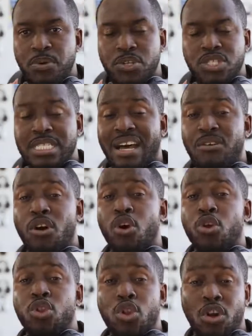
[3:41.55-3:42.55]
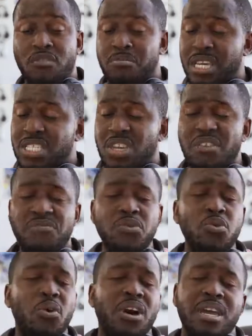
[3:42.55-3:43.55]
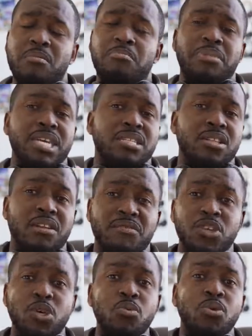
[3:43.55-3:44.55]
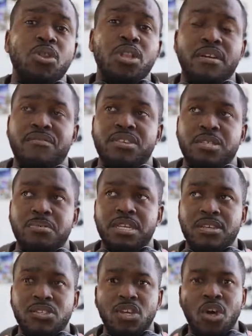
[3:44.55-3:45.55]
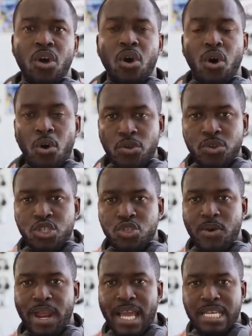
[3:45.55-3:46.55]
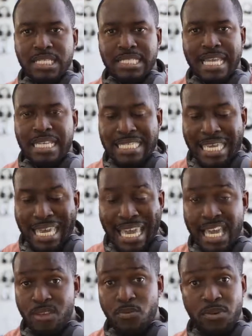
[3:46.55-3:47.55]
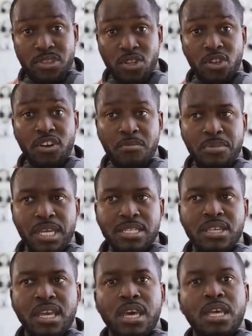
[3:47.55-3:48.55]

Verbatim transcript: pushes out a lot of bass. If you are a bass lover, you will love this because all those tracks tend to hit with a lot of bass.